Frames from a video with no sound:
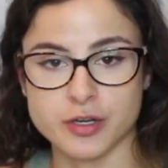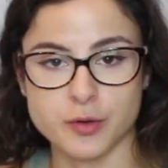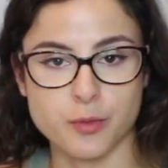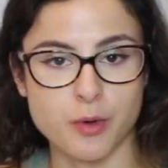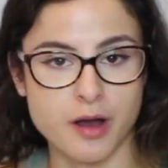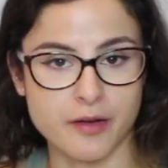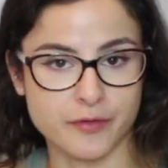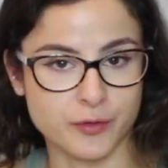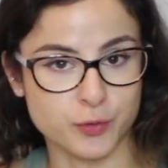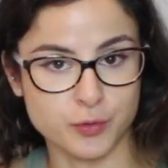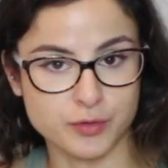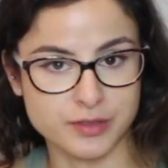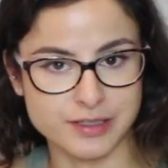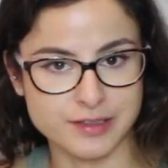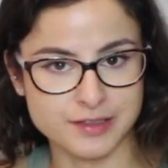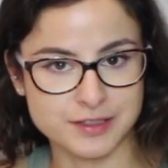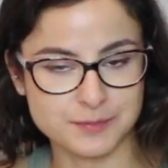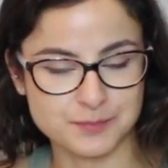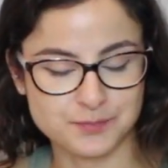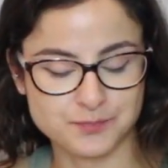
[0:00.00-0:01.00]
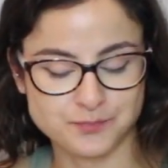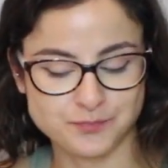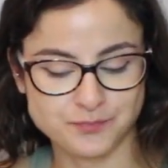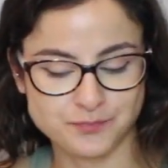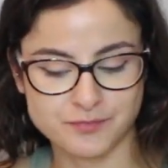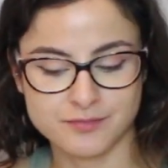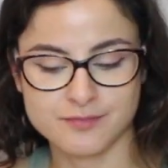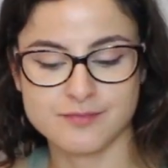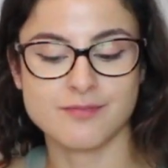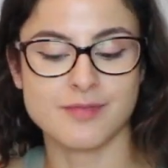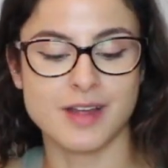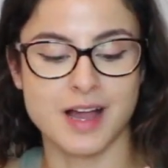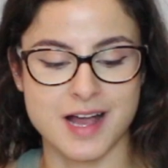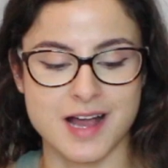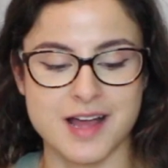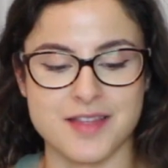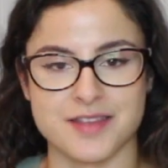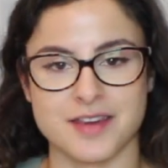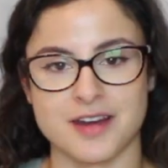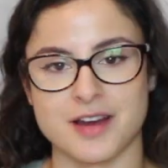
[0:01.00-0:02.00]
you what I've ordered
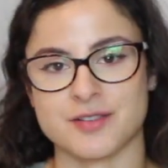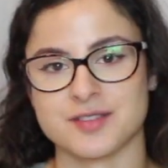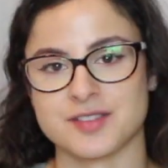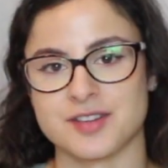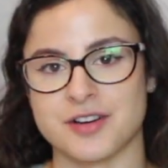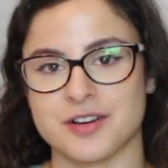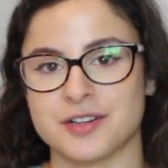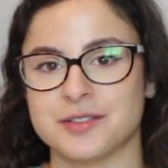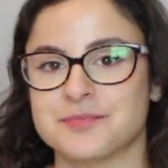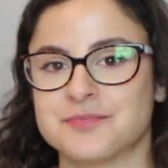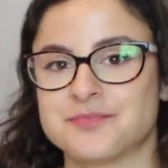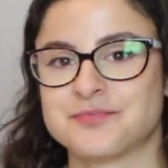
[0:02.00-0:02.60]
and then I'll start.